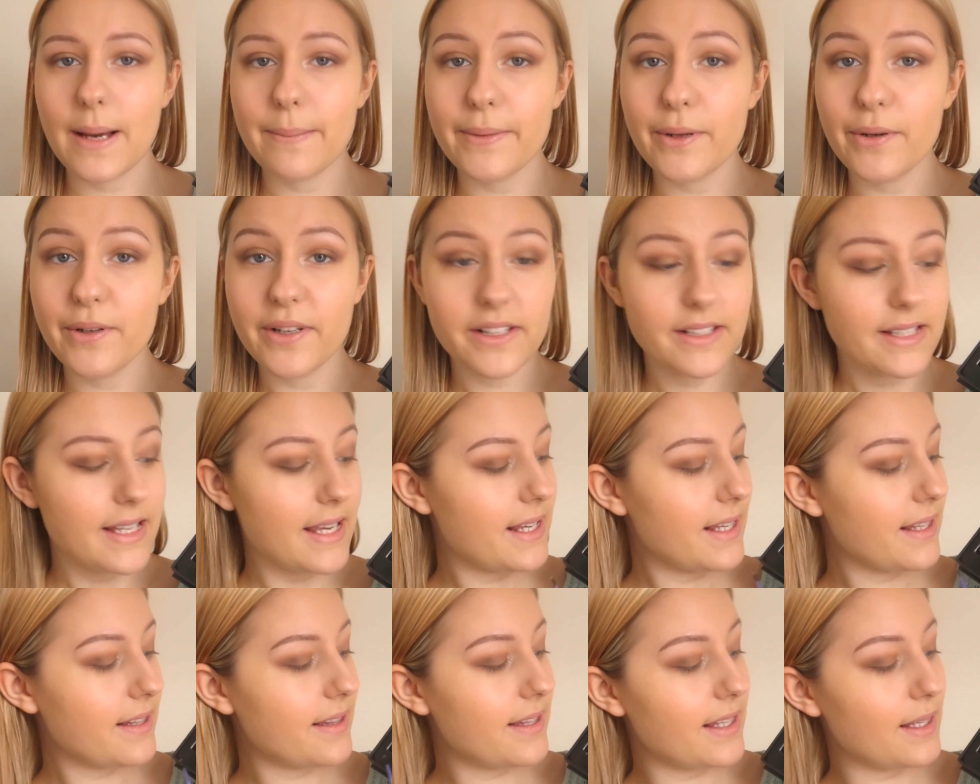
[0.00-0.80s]
I'm now going to
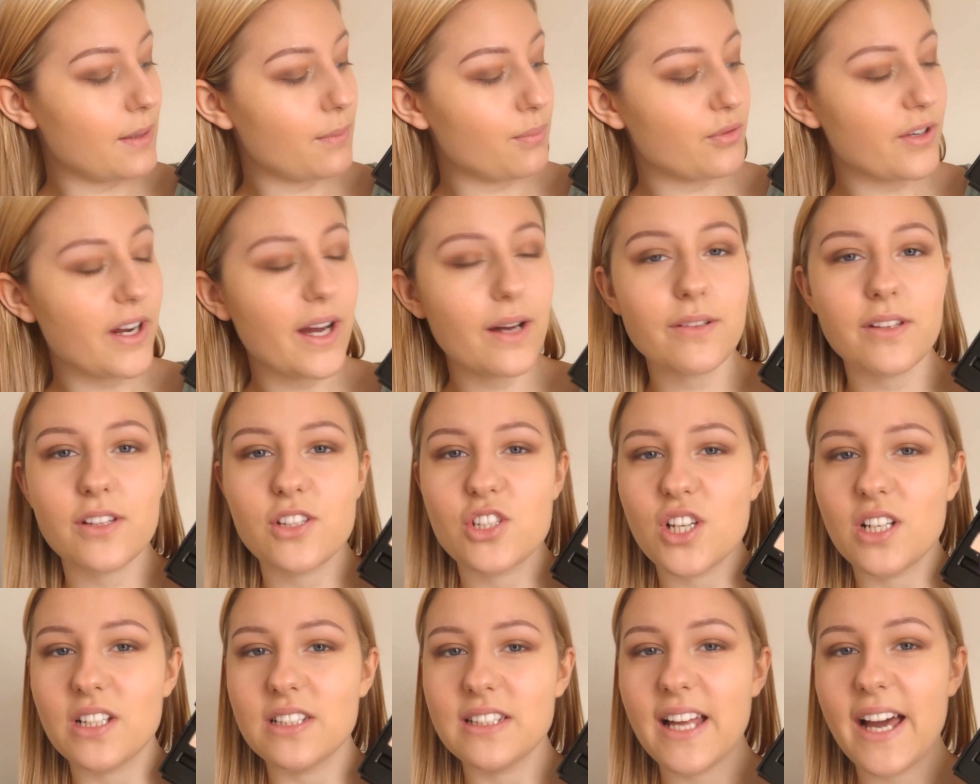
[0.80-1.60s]
take the brown
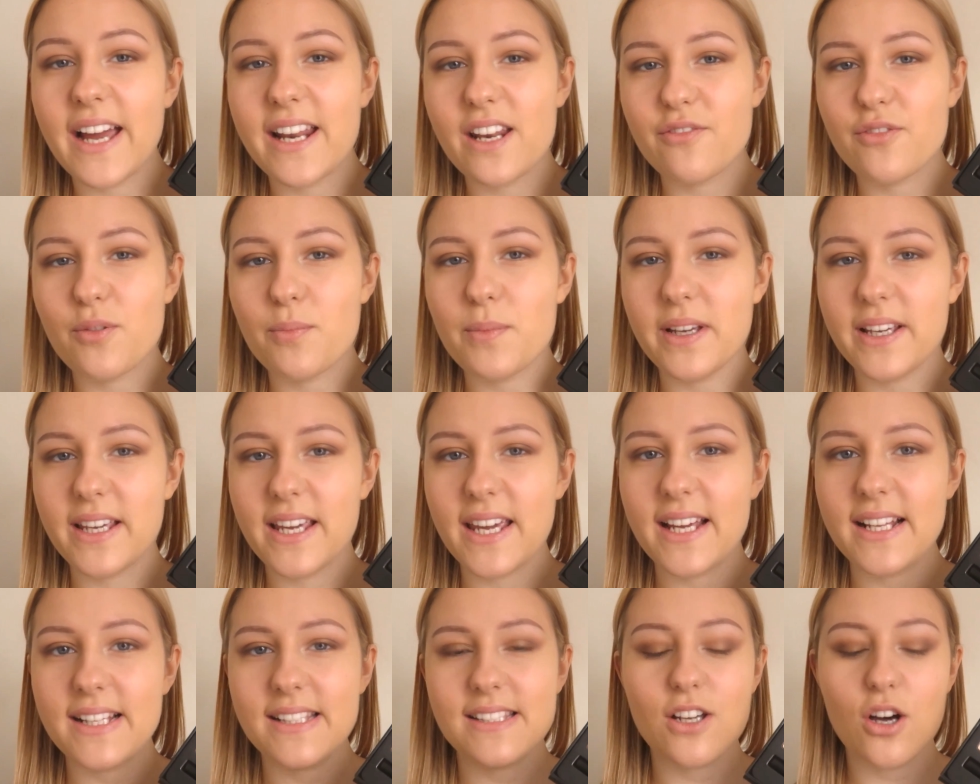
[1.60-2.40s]
gel liner from the
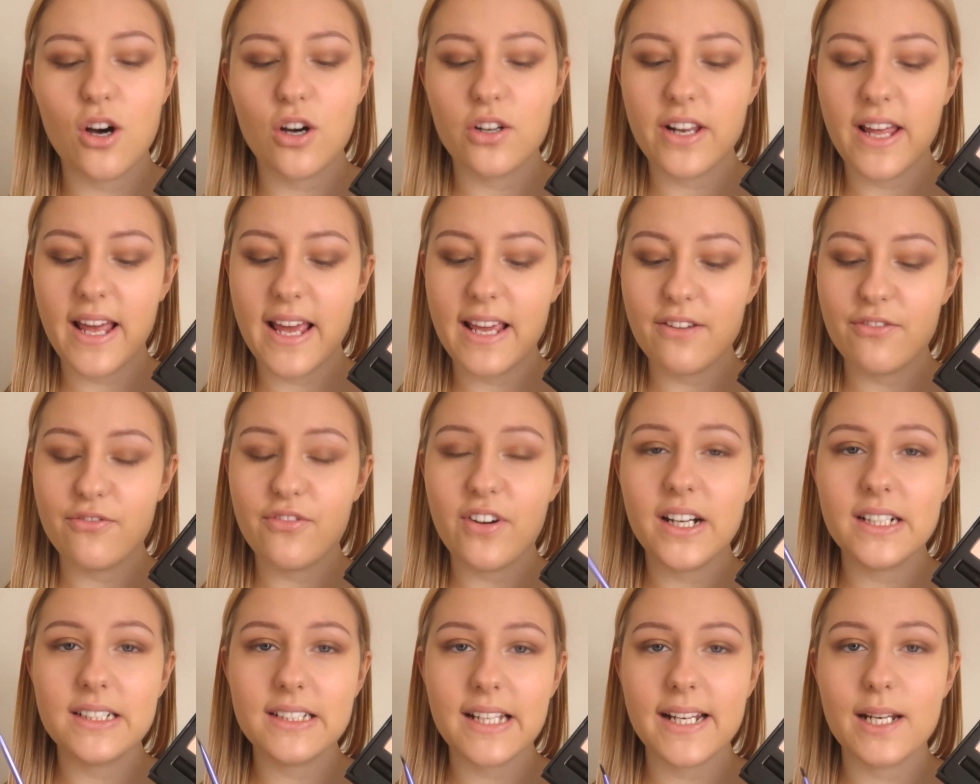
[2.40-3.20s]
kit on a
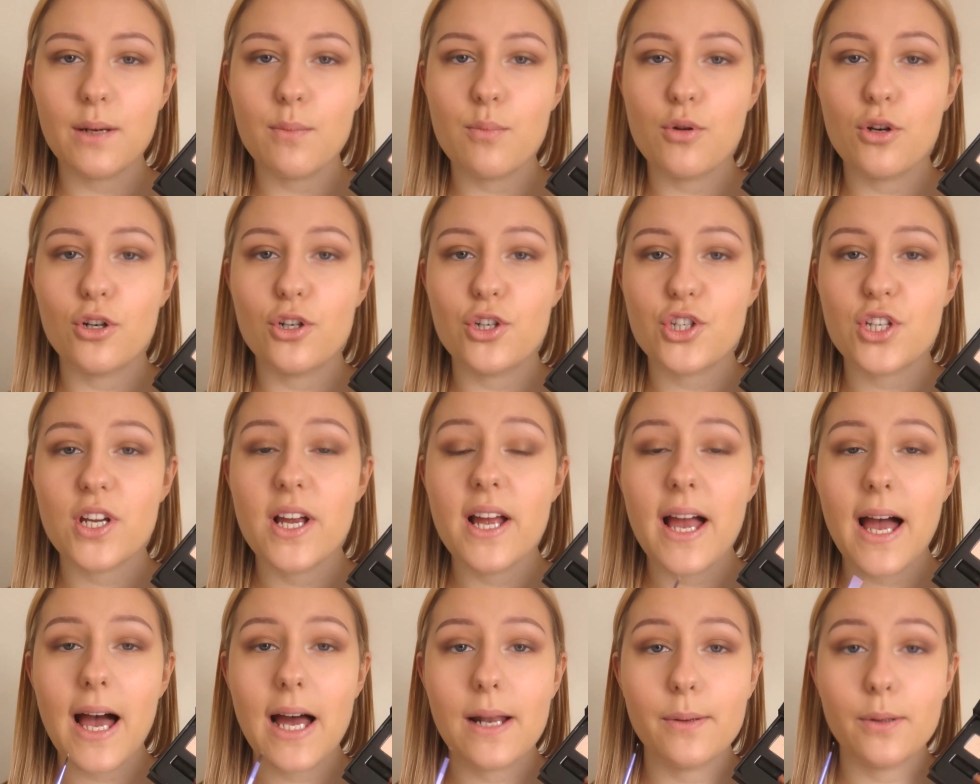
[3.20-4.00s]
fine liner brush,
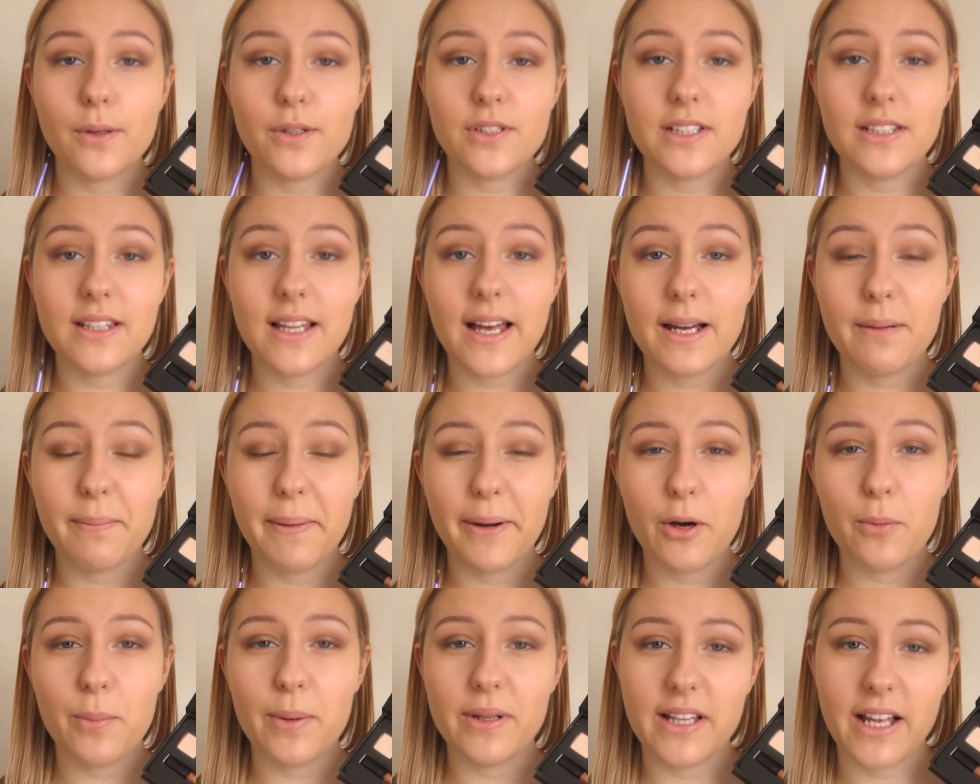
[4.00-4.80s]
and I'm going to line
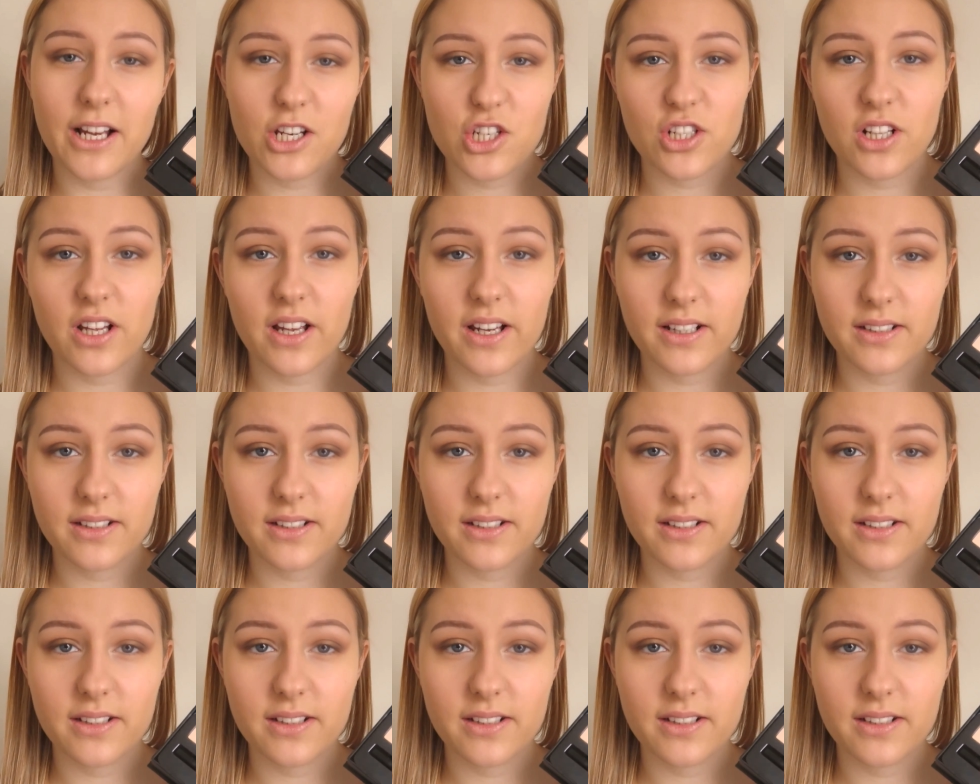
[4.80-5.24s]
my upper lash